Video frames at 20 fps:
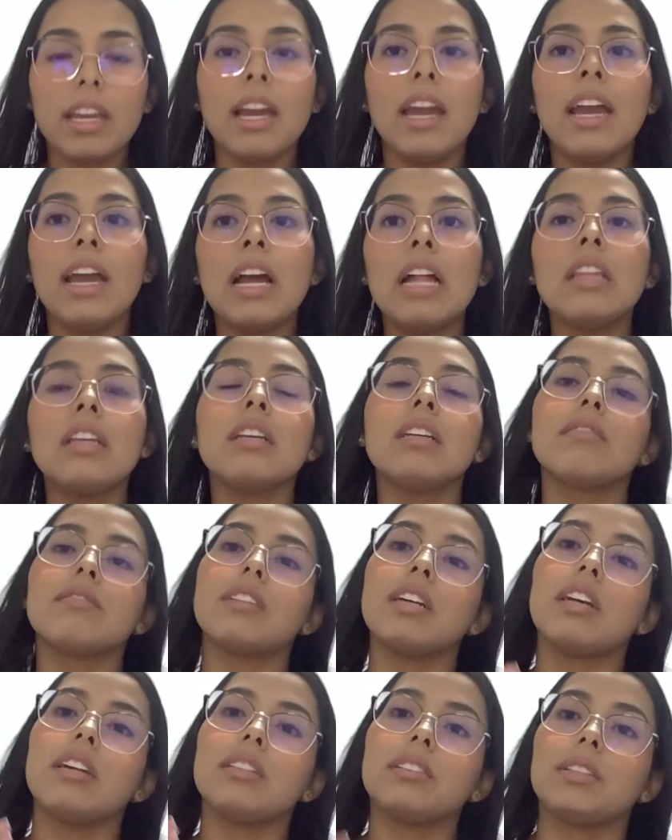and if
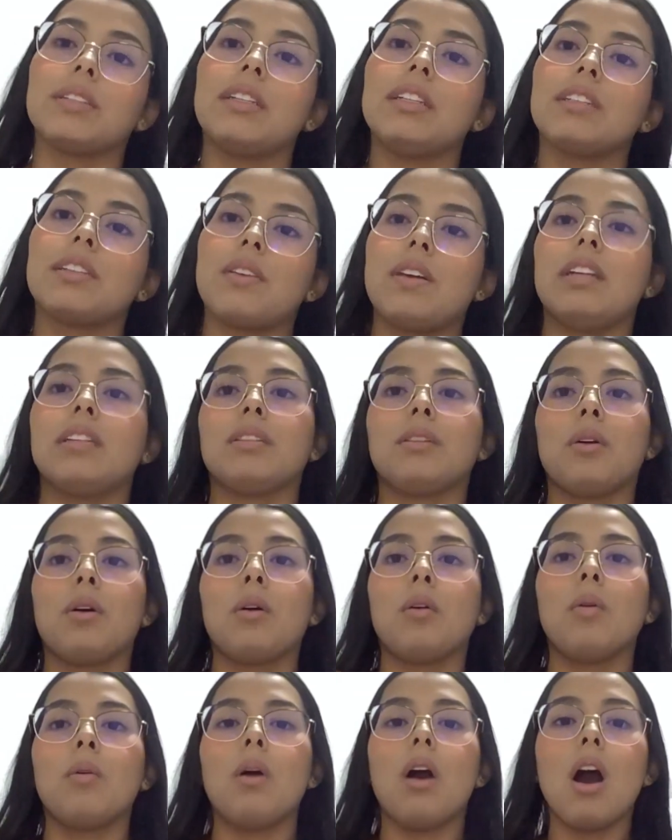the interest rates
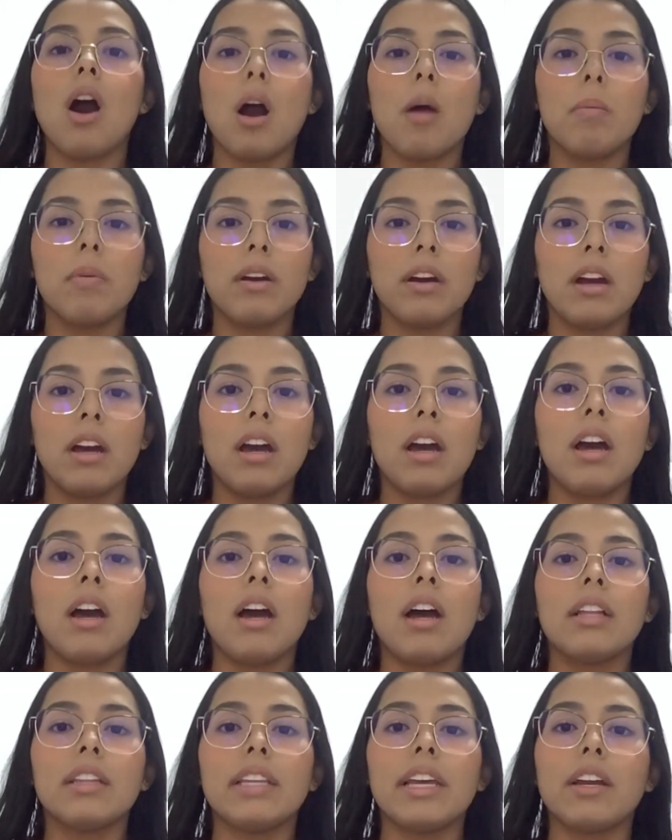go up,
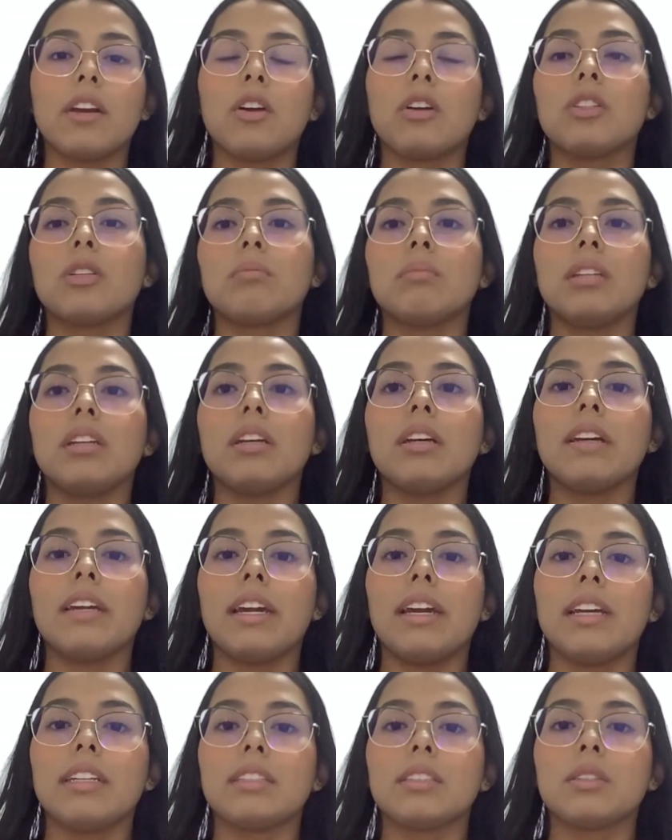the economy
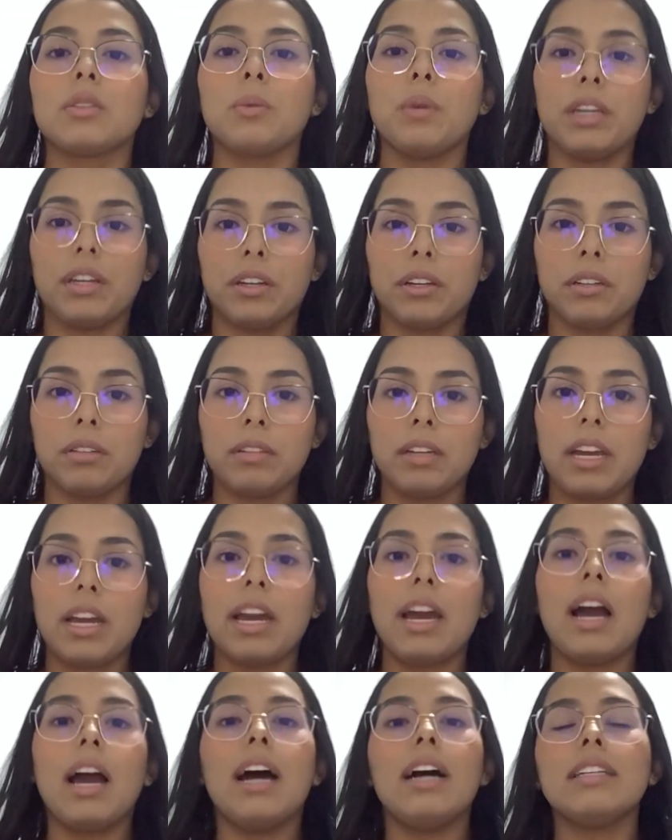gets weaker
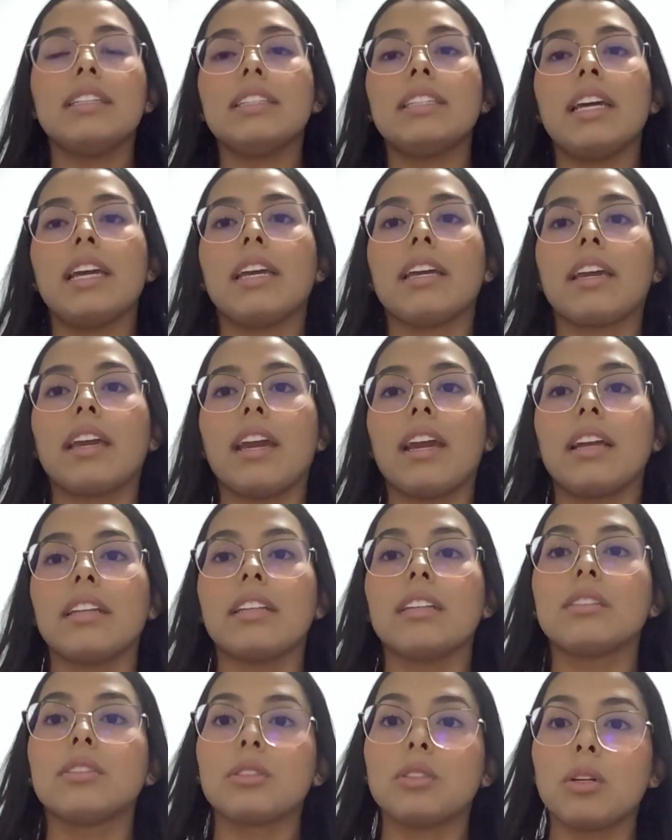and they
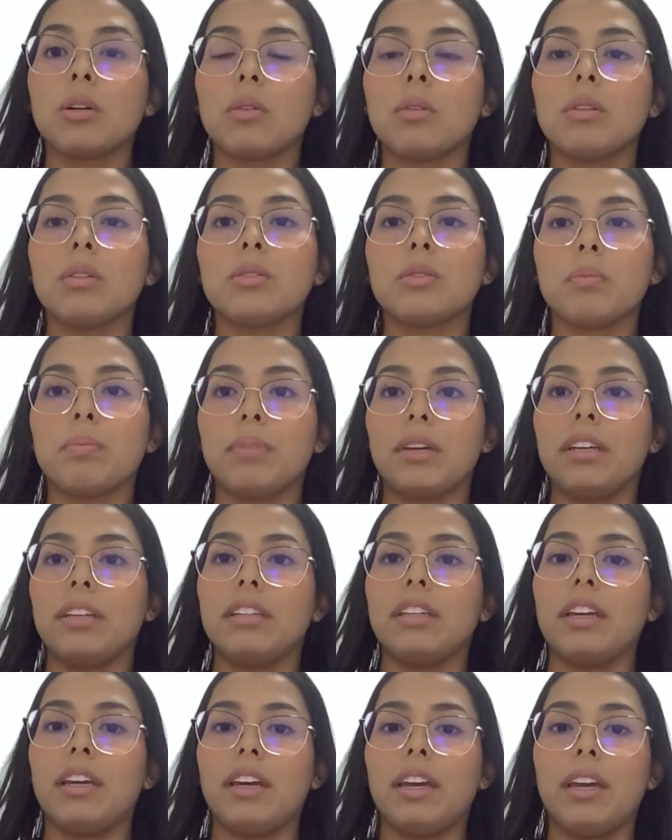can struggle to
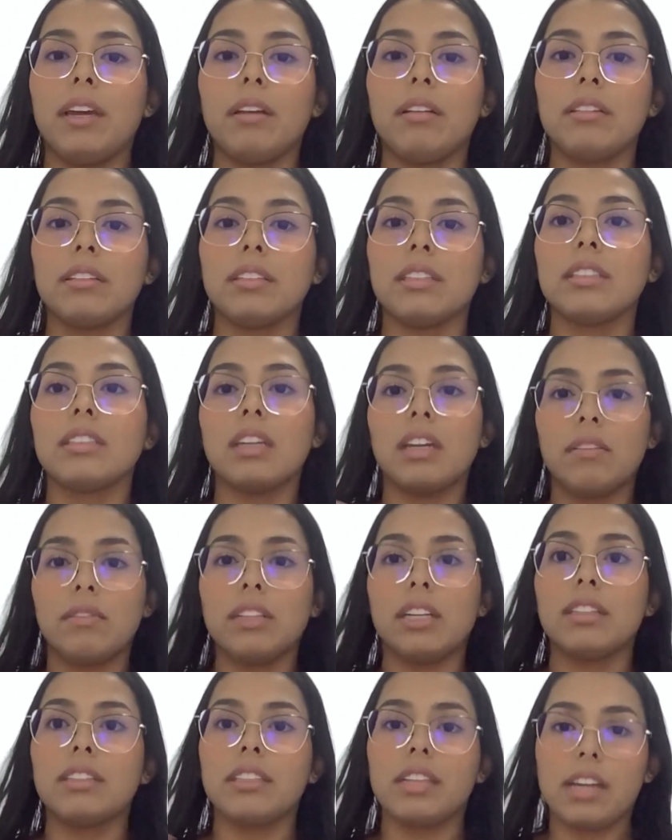pay the debt
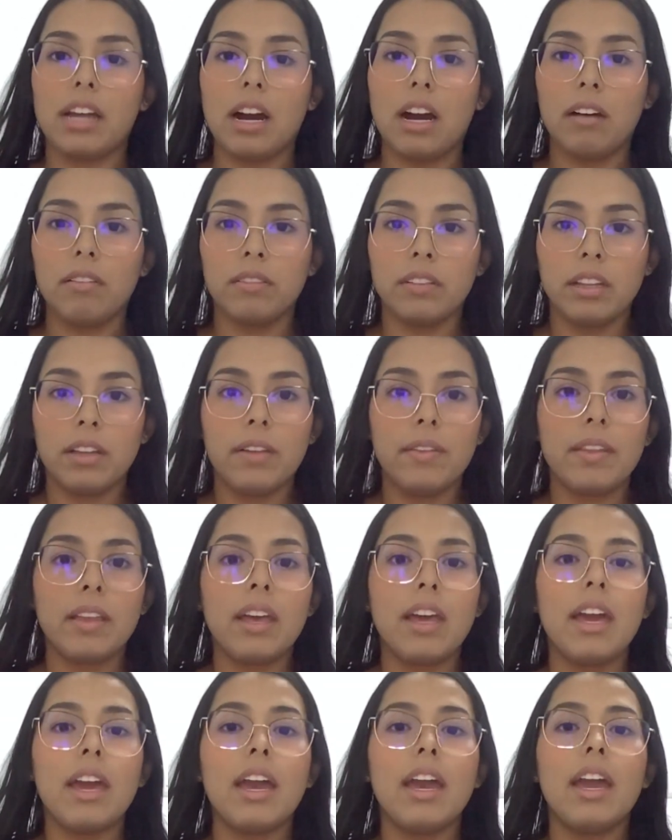that they have.
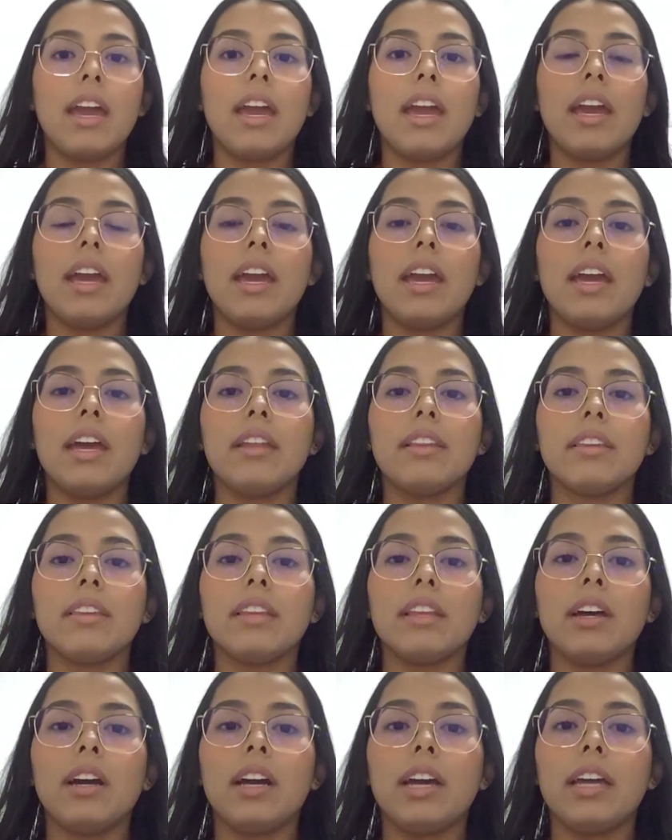And
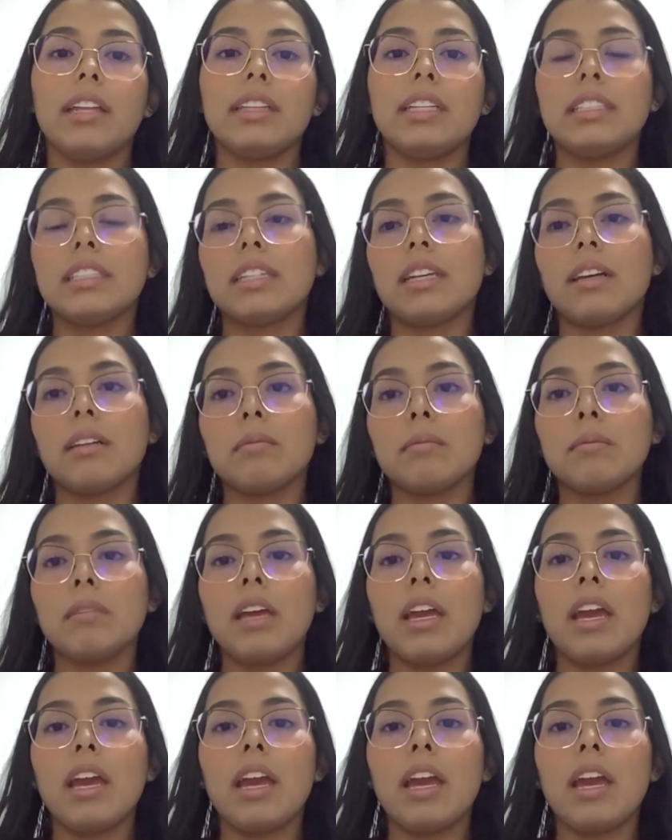this can